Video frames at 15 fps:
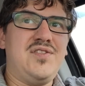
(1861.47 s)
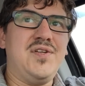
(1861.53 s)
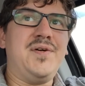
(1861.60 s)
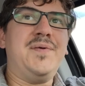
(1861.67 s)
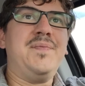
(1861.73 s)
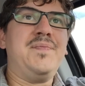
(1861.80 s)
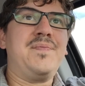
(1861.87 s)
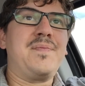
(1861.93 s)

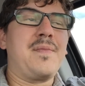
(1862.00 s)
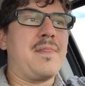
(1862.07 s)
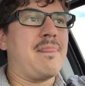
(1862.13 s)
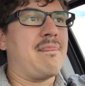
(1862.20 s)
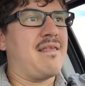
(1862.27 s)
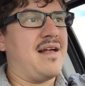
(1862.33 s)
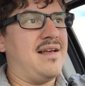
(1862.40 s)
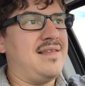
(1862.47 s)
So
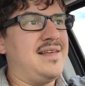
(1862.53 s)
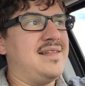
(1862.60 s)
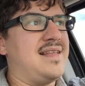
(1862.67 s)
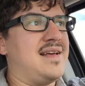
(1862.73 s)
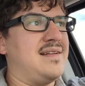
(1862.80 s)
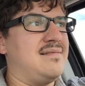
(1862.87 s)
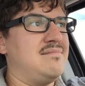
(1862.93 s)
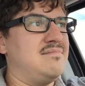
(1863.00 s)
I think
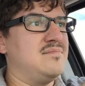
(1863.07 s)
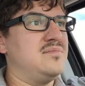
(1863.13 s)
that